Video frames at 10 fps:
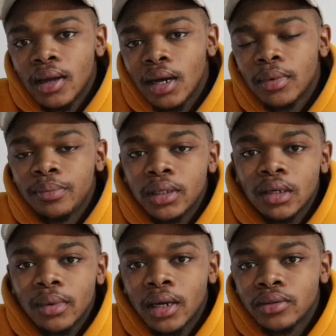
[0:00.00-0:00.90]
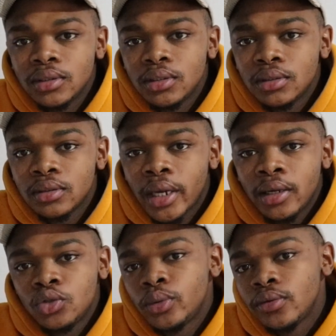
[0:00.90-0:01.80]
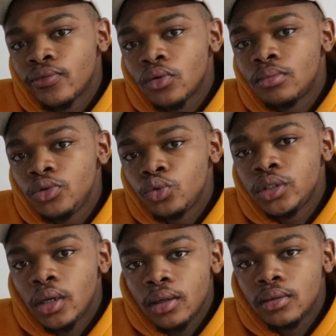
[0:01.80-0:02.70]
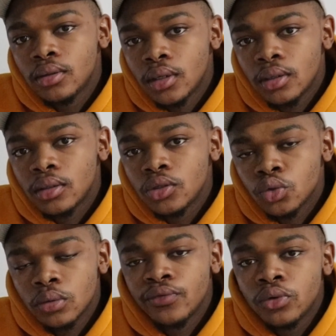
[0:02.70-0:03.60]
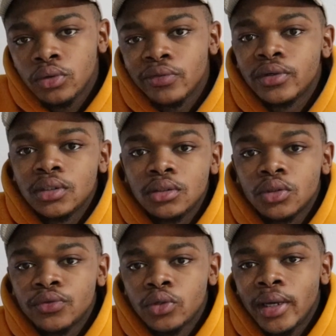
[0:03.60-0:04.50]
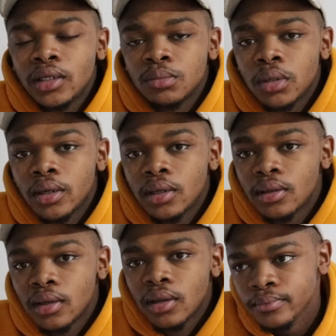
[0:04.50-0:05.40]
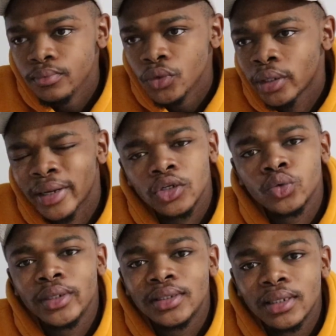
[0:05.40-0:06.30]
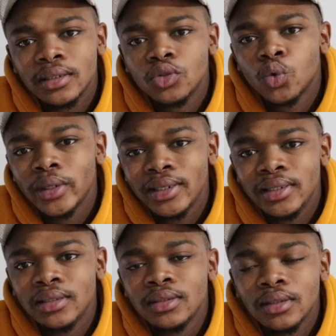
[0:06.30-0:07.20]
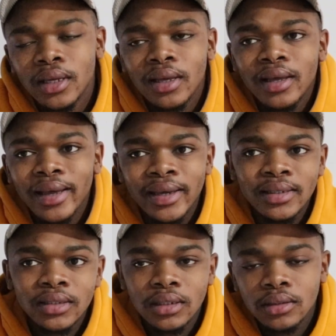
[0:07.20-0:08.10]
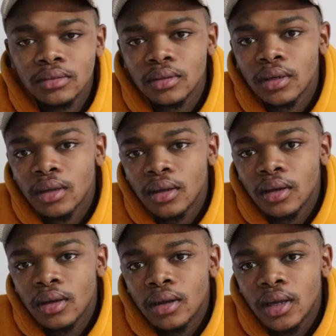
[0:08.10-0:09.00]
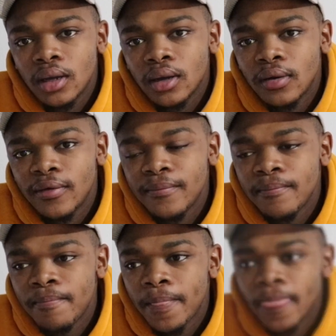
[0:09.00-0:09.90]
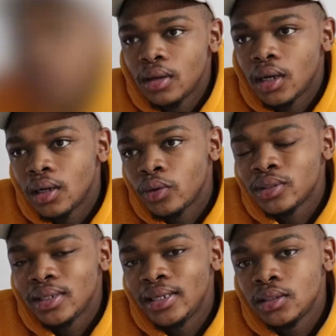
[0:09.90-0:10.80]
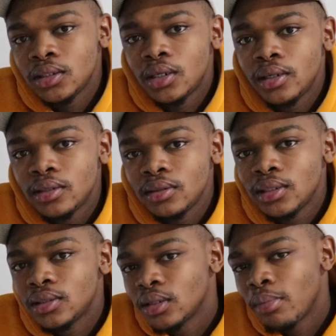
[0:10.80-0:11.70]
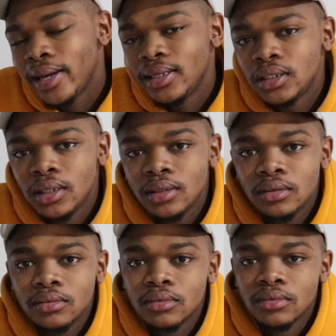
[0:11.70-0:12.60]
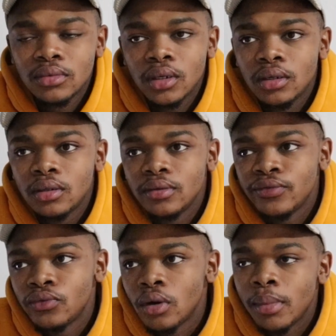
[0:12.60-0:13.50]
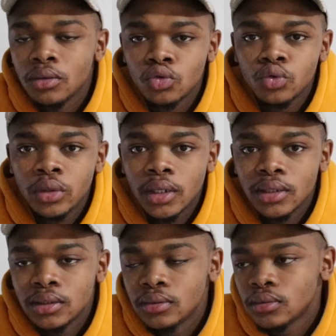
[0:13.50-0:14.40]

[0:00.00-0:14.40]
I'm a BCom accounting graduate from UJ, uh, short for University of Johannesburg. Graduated in 2018. Um, I was an intern in supply chain uh, for about two years.